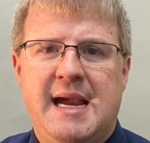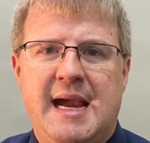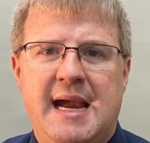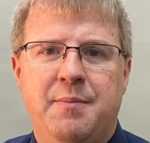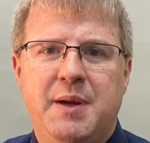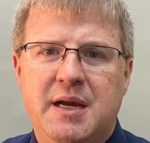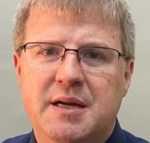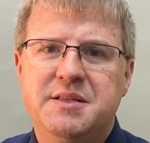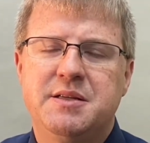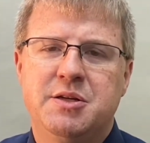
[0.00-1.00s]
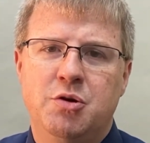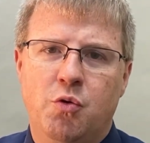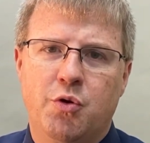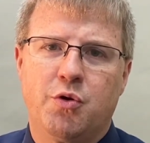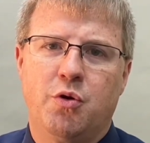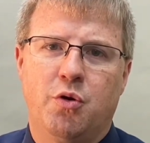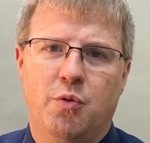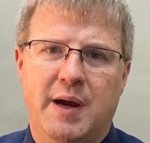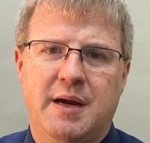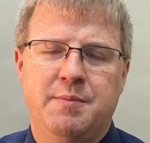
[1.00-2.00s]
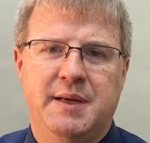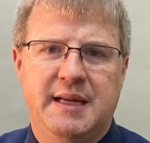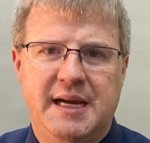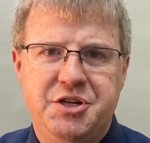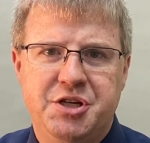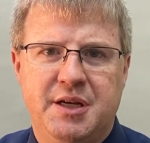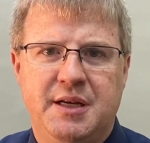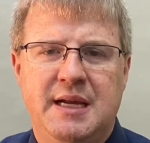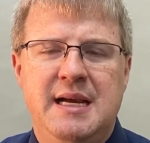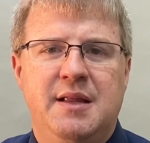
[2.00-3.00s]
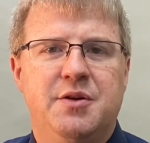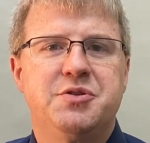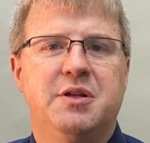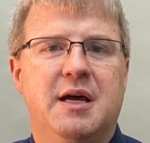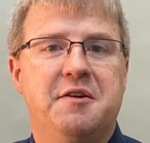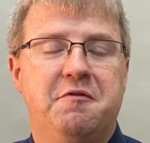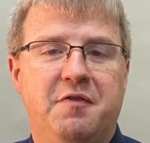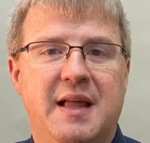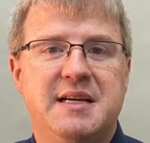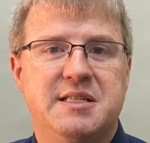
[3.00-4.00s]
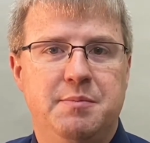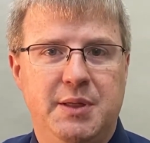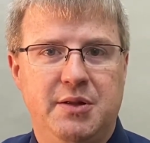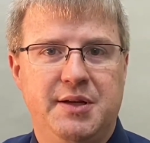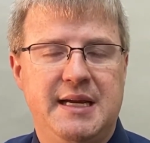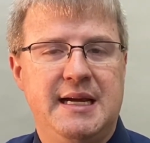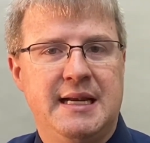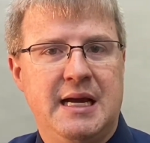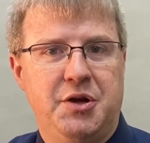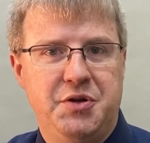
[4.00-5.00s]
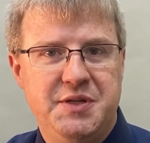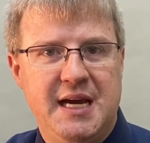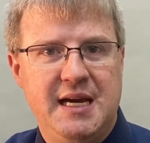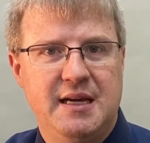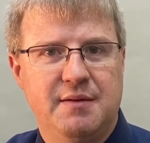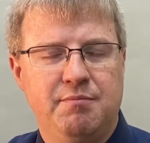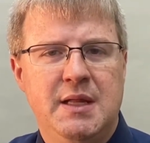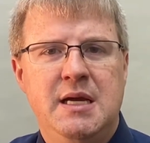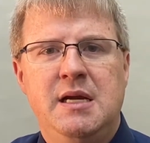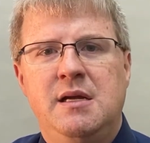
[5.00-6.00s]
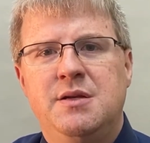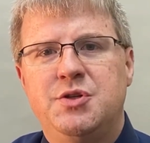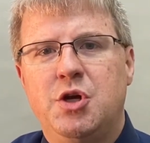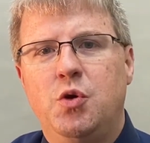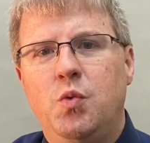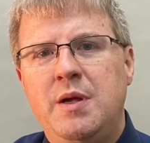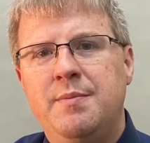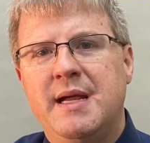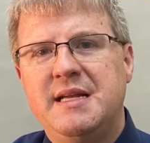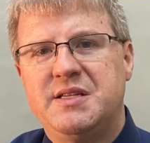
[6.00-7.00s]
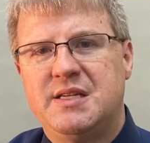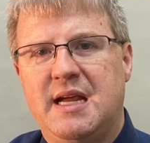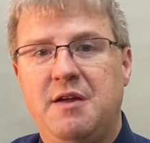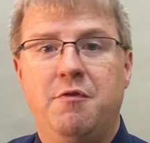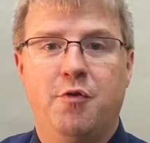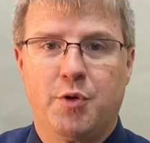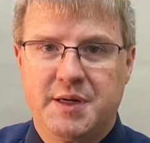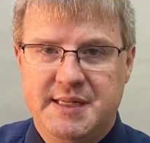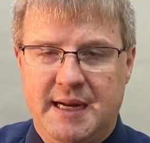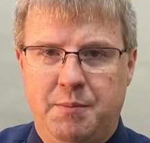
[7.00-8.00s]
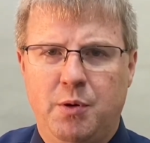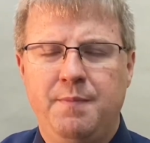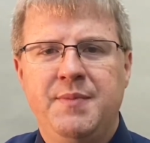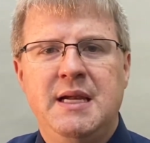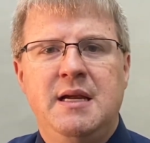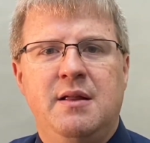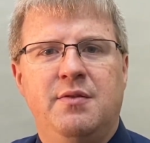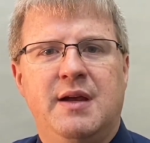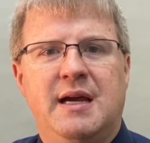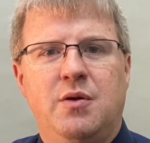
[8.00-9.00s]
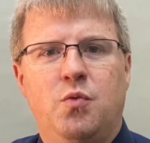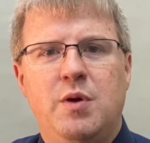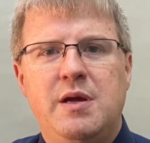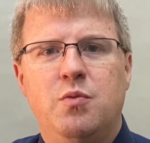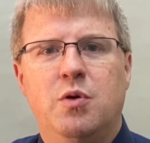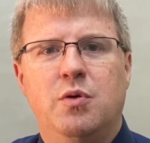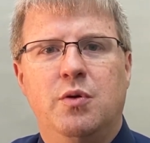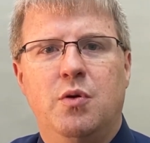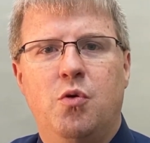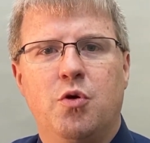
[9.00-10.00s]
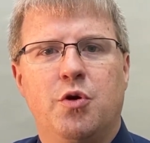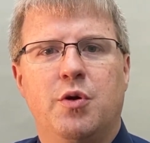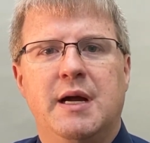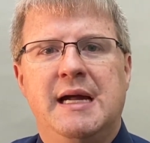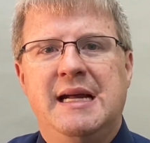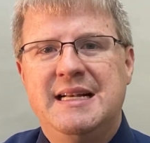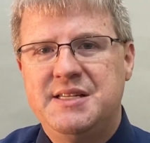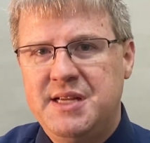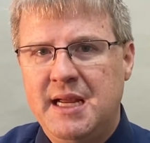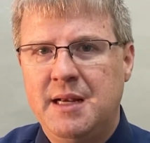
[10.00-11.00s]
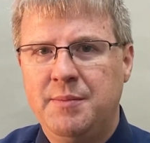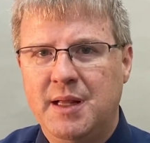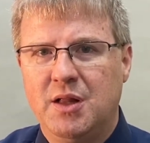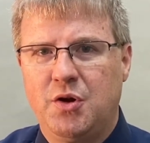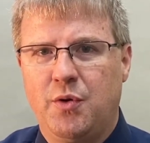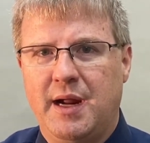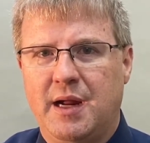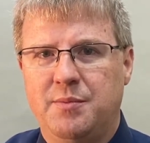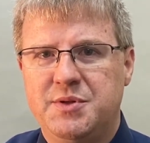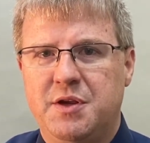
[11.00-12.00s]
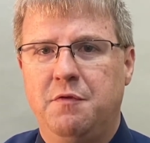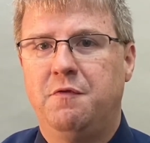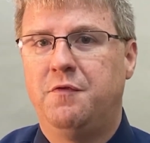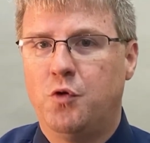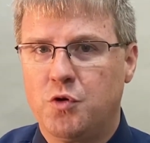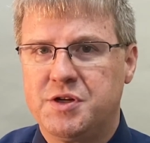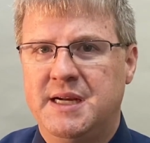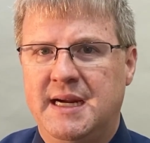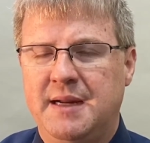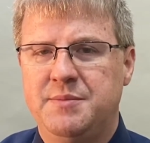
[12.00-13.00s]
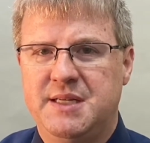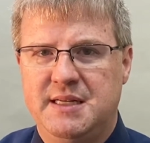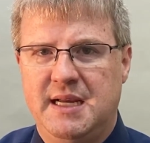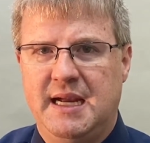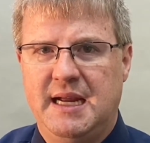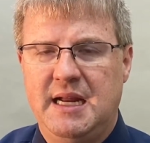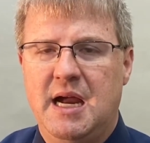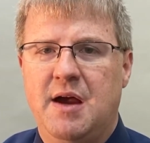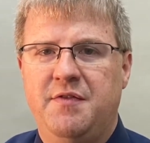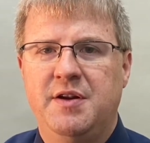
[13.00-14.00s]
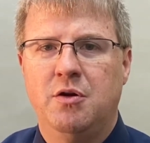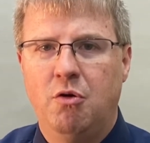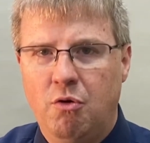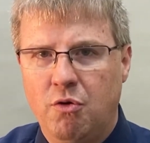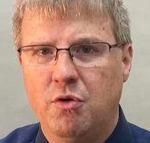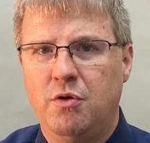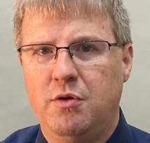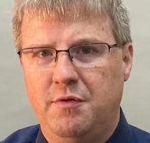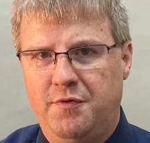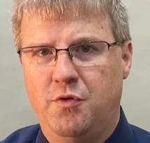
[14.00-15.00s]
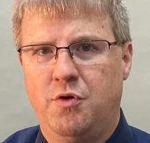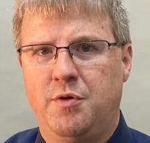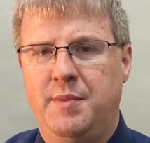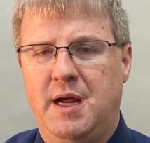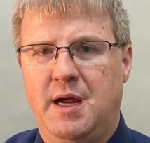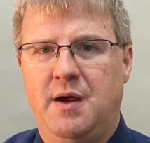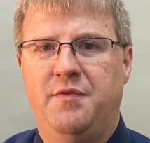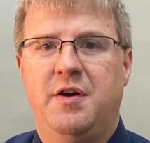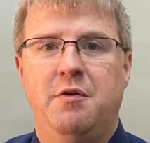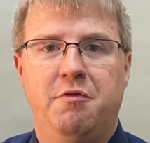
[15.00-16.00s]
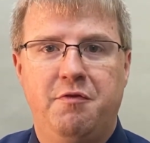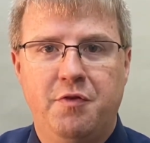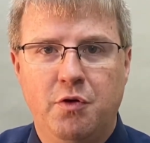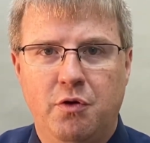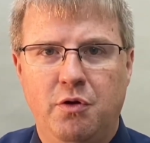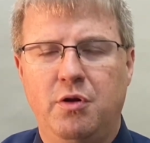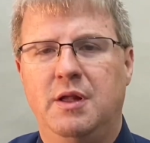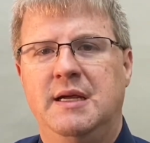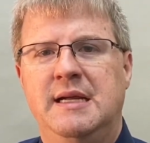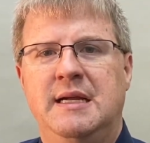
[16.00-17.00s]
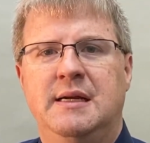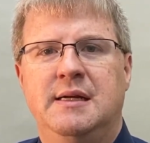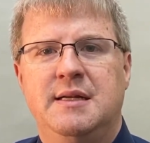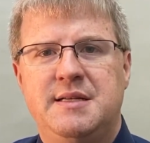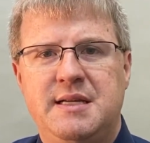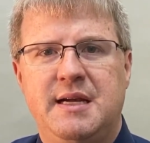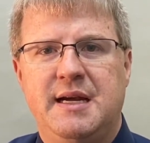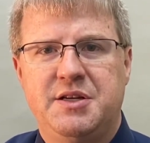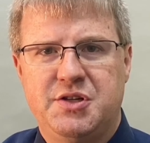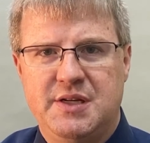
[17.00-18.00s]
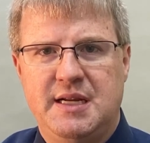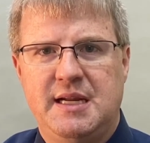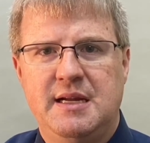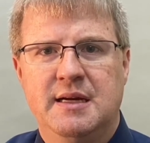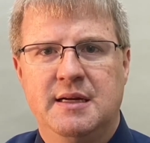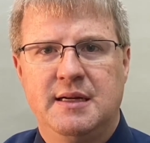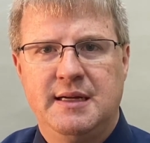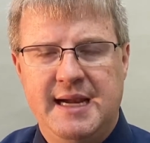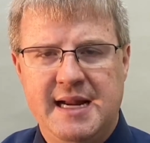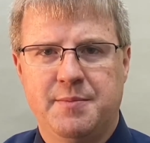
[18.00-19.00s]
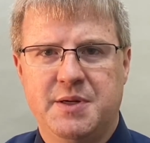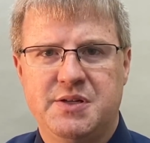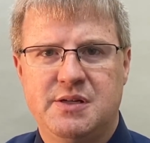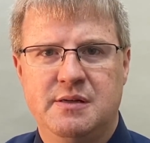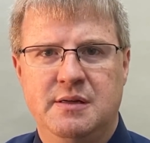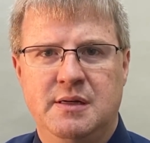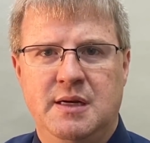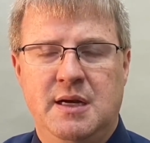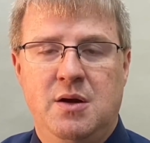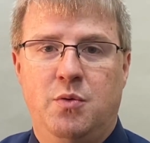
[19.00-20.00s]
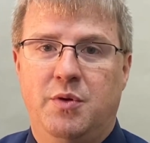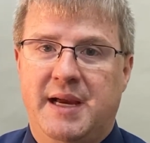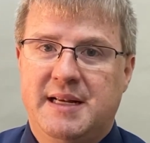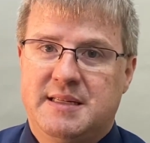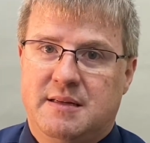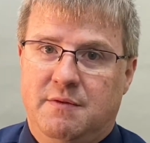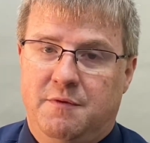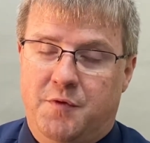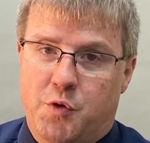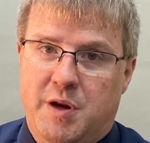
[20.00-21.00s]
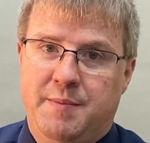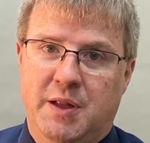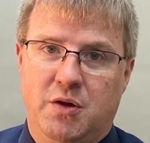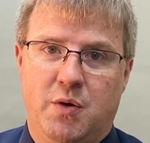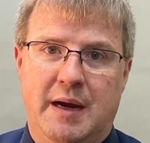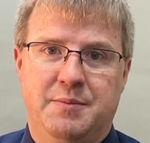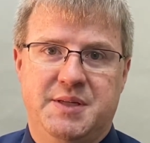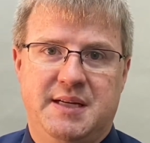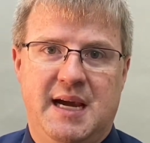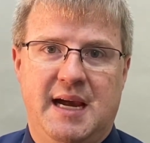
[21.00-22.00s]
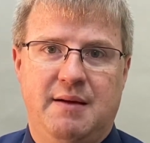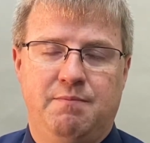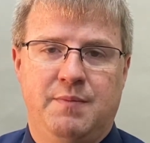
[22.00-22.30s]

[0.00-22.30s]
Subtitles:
And because it's an order or a recommendation, there's a lot of flexibility in how you take it. So we may say, for example, that we will order 10 milligrams 4 times a day of an oral form of full THC cannabis. Well, that's 40 milligrams a day.